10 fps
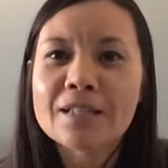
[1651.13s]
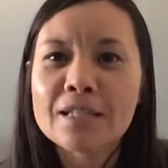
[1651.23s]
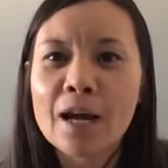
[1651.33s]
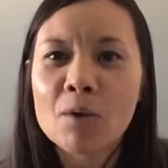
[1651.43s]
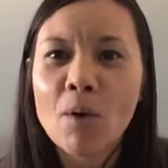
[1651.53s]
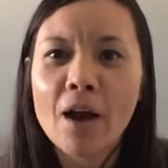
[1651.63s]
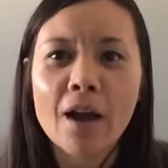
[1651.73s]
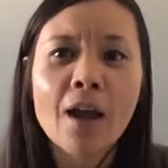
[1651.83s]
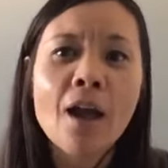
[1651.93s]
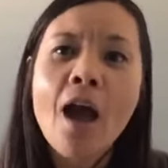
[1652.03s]
DIY
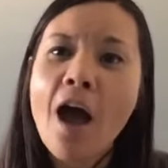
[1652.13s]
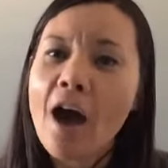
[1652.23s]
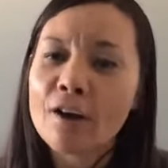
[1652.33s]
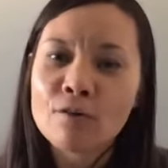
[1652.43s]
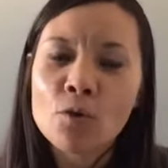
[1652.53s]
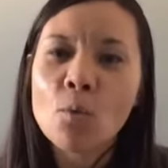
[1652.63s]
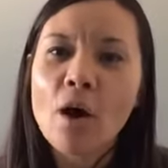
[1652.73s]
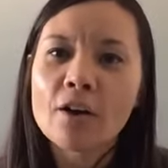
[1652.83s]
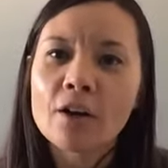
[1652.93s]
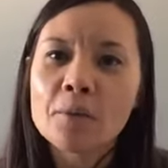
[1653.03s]
out of the
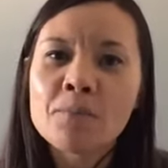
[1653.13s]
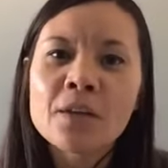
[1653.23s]
water.